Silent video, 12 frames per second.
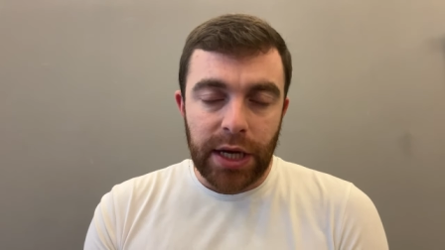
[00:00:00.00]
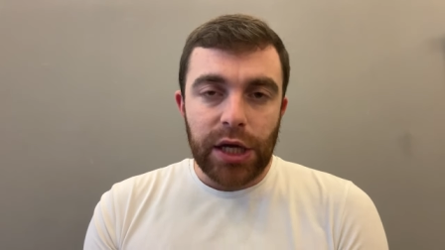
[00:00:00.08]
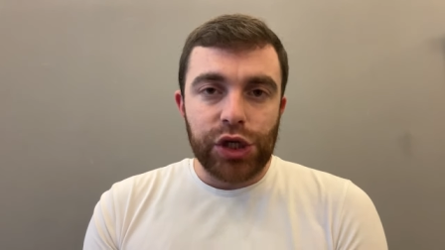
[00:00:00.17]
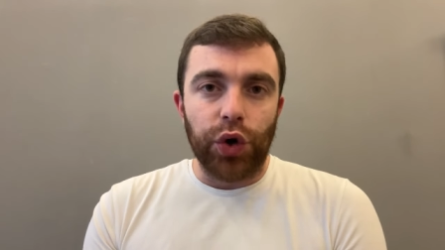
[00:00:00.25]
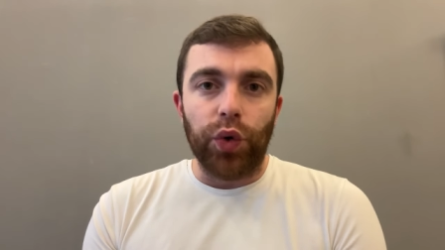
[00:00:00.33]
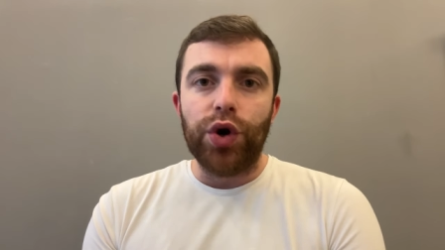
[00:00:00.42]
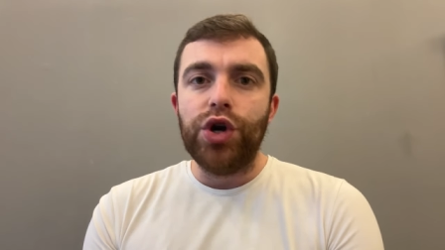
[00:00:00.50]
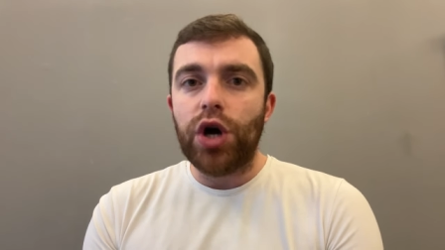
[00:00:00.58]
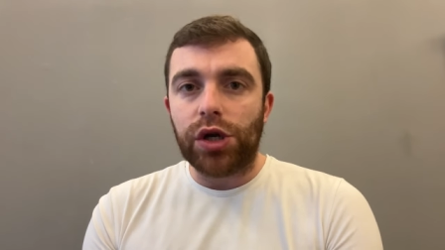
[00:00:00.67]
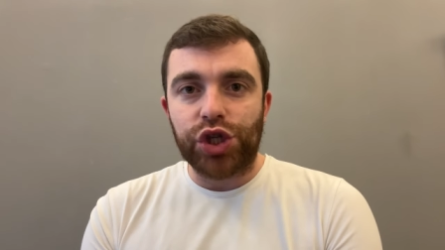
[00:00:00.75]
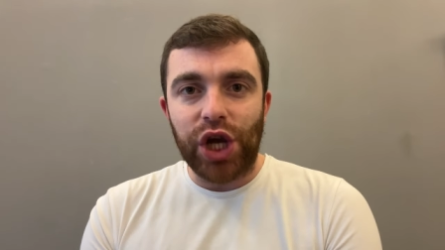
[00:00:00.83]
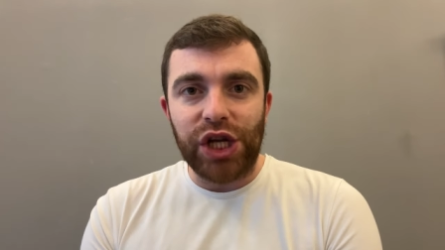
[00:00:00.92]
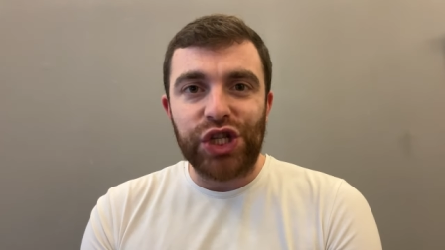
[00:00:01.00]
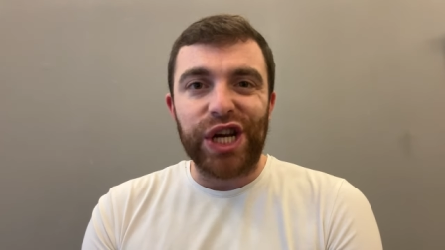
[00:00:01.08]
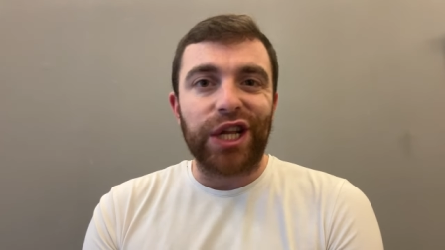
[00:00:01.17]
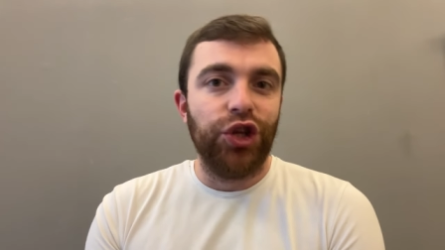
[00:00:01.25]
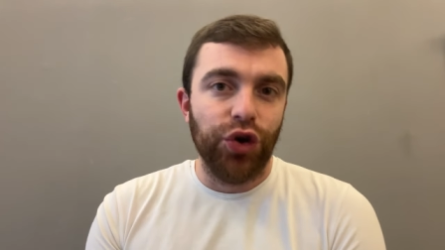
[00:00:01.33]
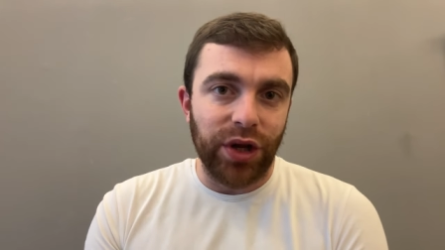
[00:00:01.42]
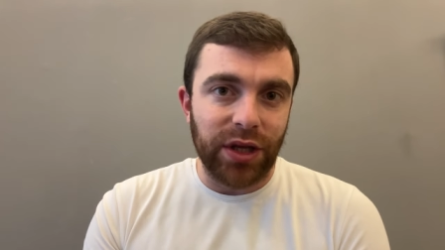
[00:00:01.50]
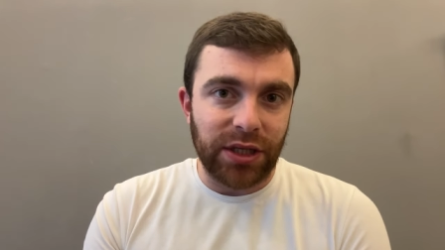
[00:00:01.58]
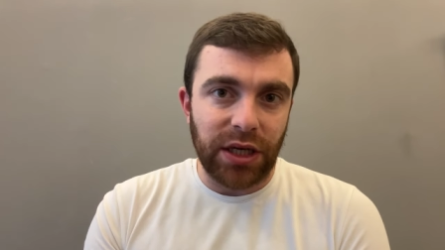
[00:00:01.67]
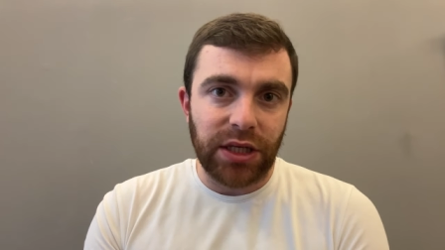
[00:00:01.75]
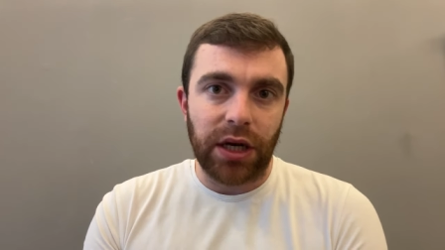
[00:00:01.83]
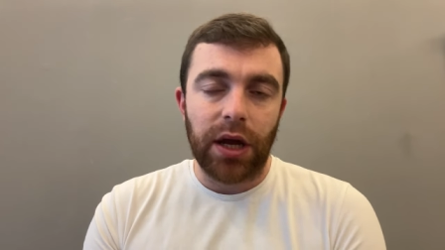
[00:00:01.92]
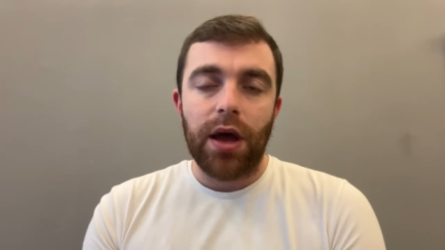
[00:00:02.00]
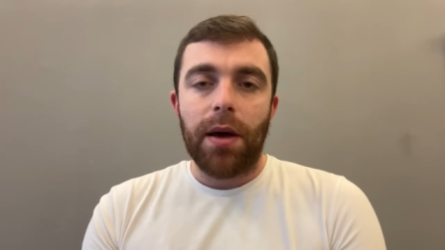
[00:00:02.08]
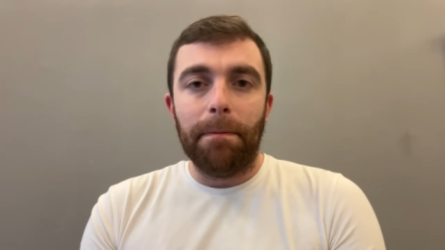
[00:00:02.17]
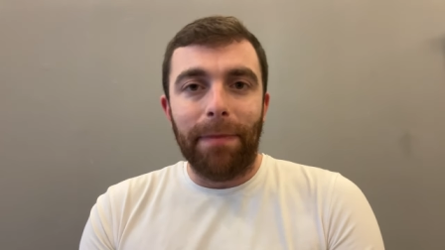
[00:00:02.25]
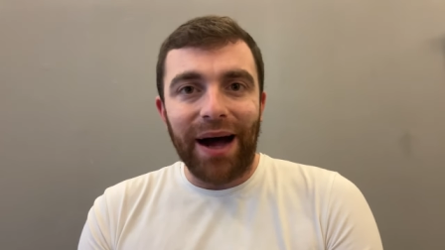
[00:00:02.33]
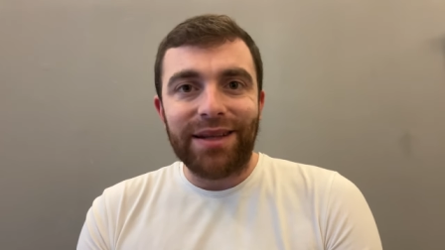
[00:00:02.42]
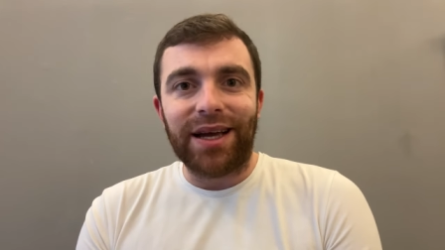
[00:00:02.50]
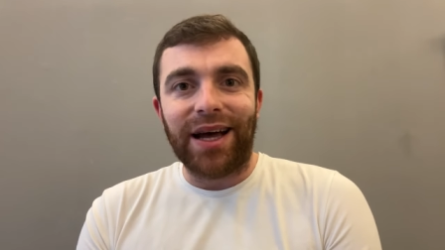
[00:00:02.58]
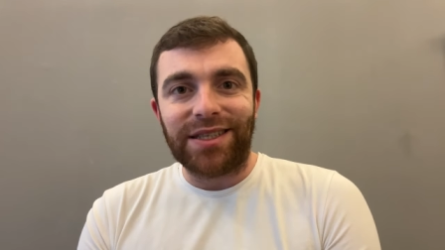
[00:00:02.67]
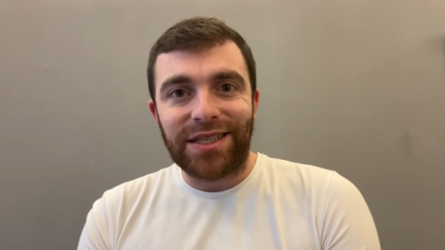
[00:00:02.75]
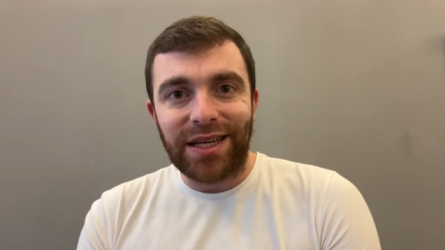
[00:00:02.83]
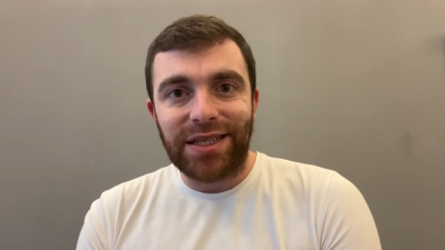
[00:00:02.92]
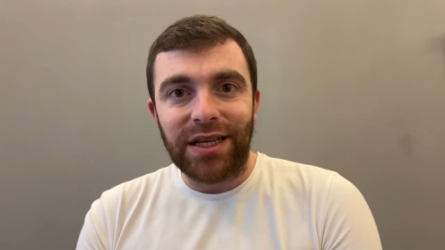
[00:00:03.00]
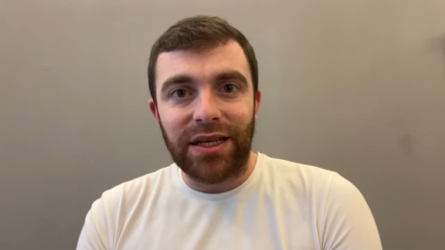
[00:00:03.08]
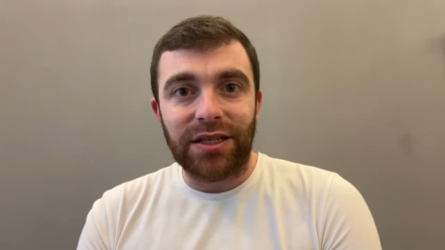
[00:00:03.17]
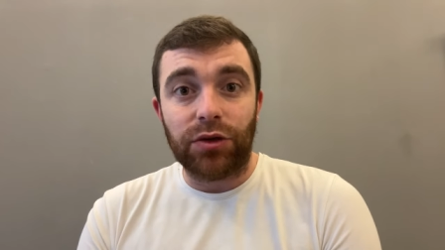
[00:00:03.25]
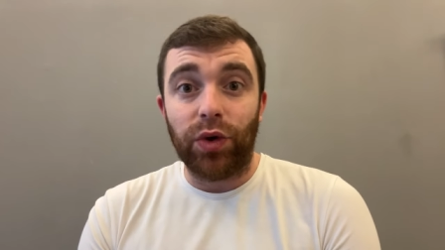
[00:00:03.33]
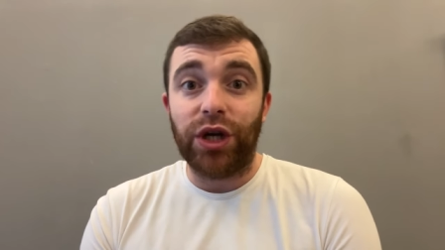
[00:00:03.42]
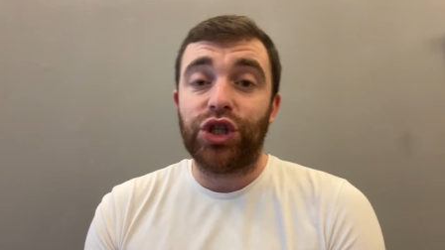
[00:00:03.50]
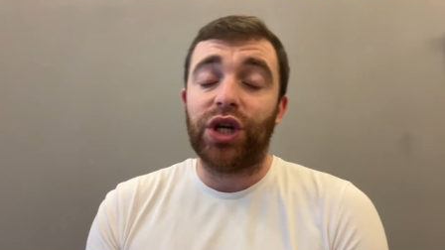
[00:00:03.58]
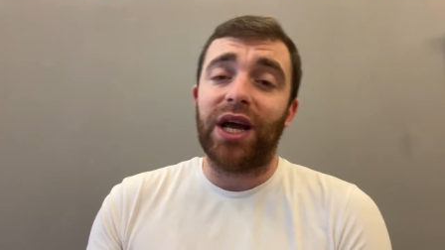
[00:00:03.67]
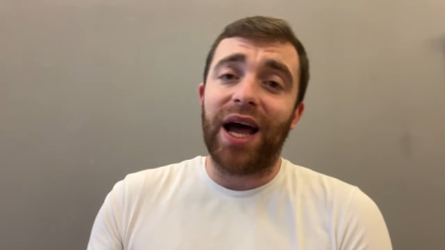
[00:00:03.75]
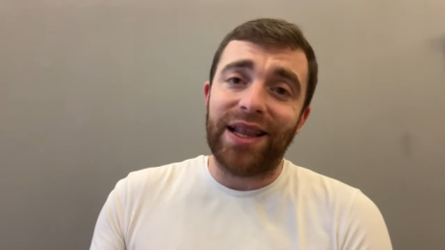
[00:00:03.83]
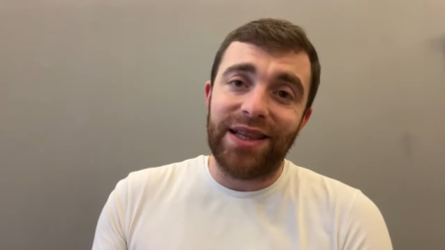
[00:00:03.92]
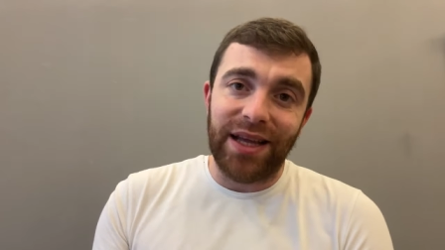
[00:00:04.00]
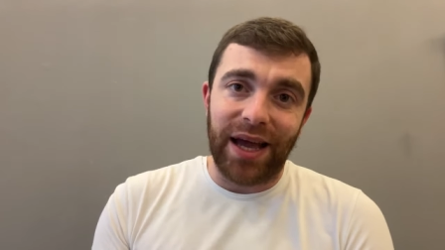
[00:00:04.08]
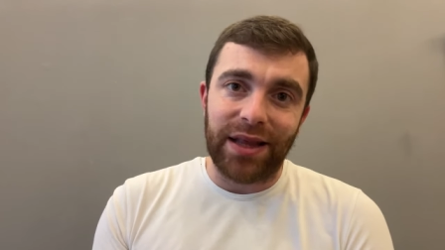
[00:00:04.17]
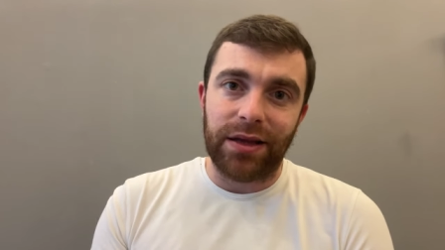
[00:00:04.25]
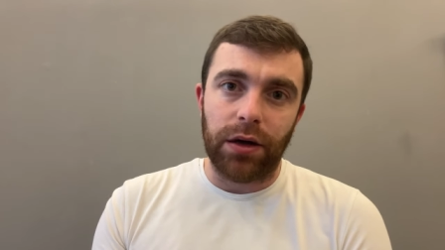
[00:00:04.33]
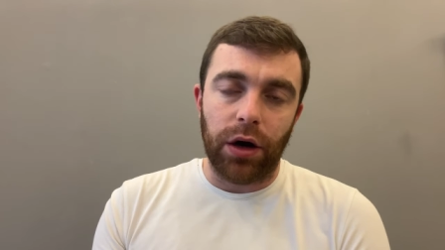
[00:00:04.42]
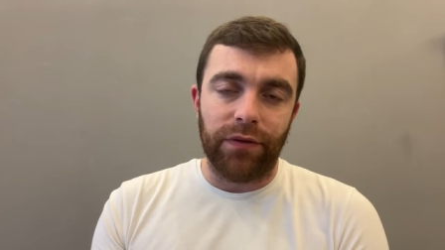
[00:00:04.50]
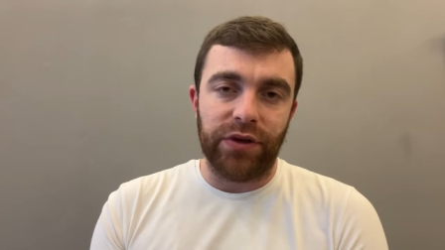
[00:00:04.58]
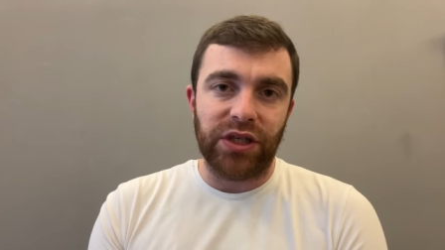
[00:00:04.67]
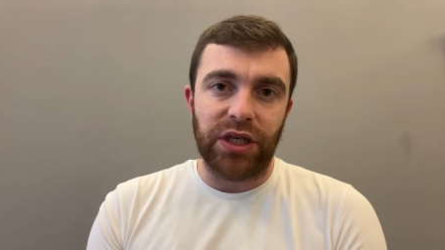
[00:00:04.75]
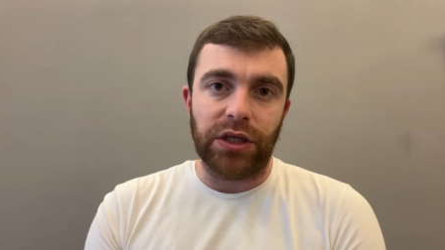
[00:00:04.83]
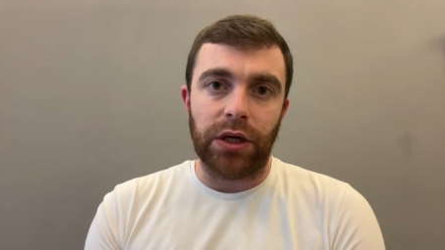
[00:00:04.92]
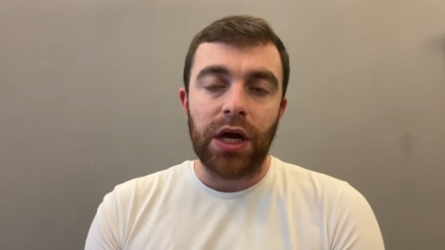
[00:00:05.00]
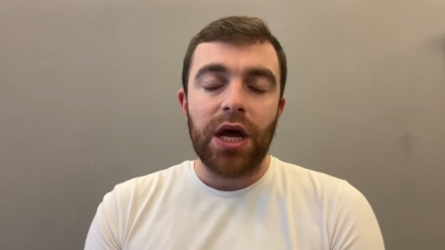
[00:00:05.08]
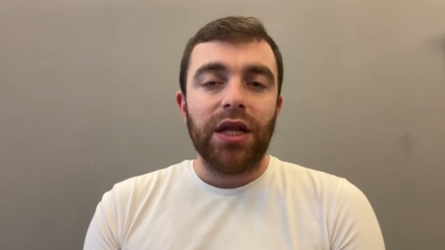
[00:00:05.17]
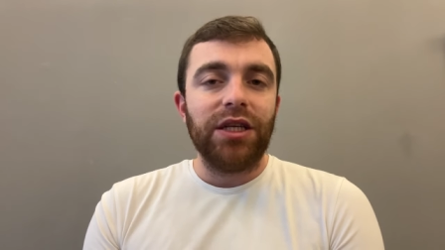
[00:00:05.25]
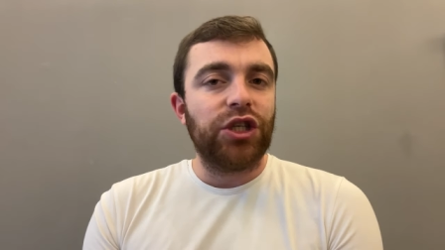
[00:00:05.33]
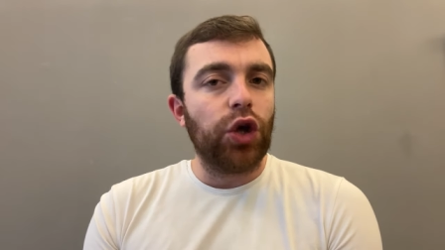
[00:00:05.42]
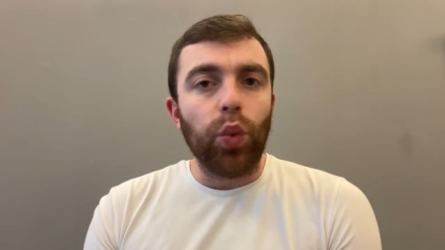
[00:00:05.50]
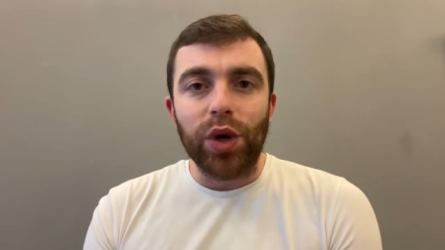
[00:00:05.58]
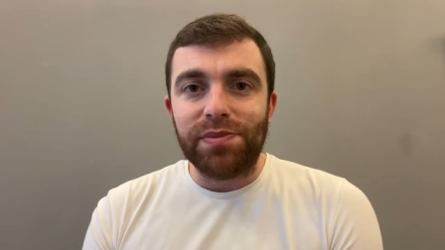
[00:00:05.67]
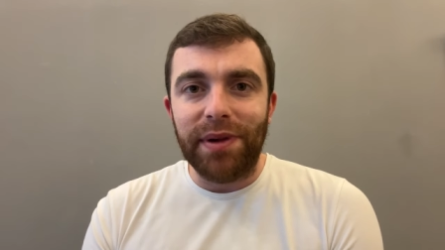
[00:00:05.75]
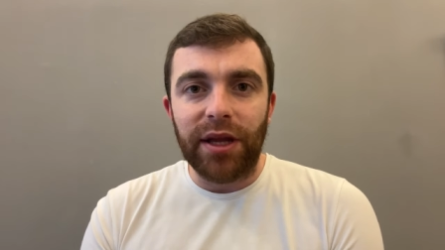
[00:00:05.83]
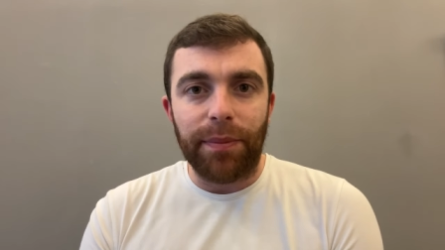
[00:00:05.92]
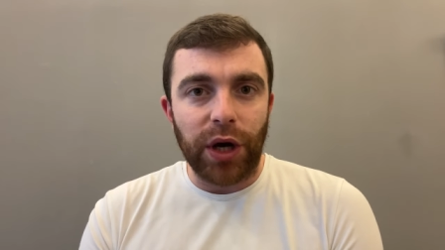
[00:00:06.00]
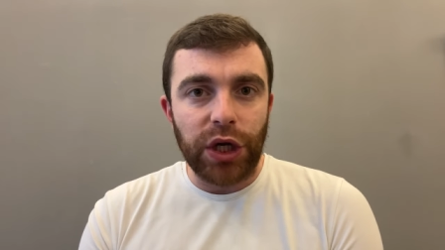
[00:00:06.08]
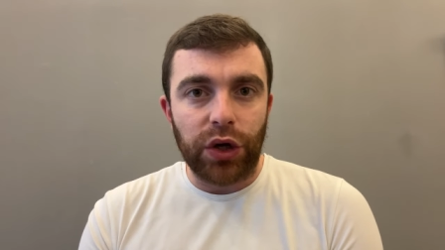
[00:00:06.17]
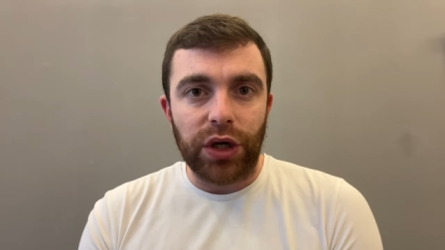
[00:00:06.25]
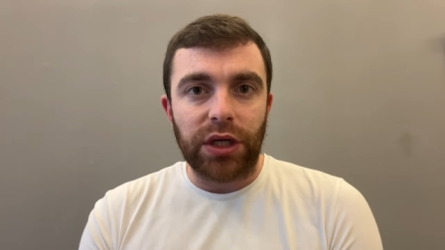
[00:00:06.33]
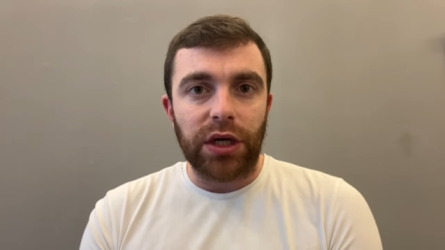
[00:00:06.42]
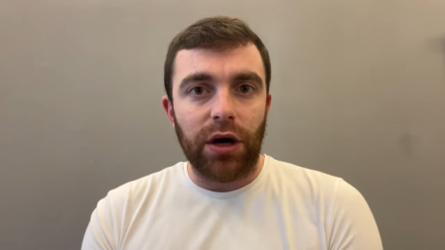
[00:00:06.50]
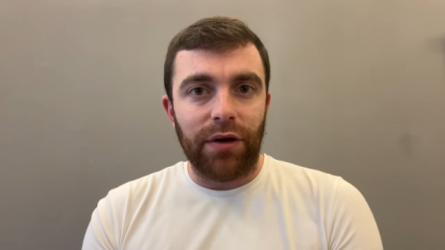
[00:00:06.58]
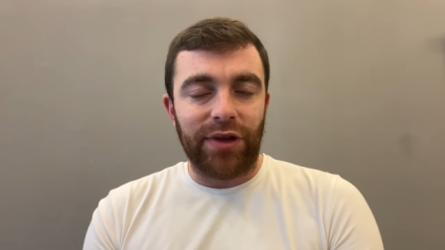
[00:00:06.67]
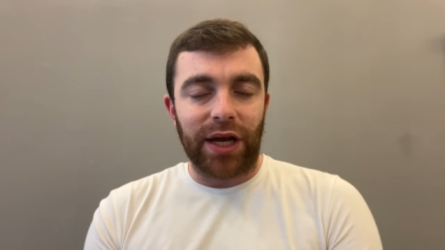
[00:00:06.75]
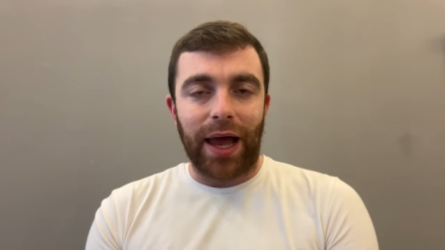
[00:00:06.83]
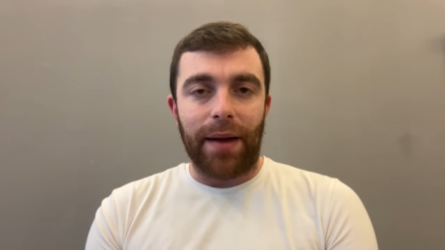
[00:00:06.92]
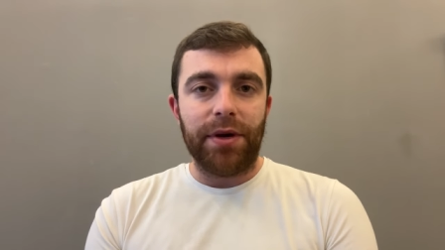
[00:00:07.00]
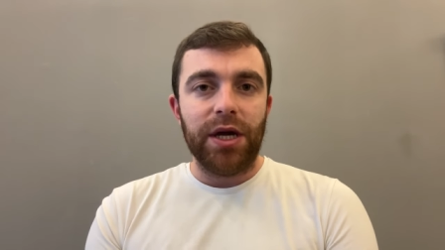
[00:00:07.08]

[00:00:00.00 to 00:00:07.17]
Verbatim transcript: So not changing during the season, but assessing the situation at the end of the season. This has always been the priority of the club.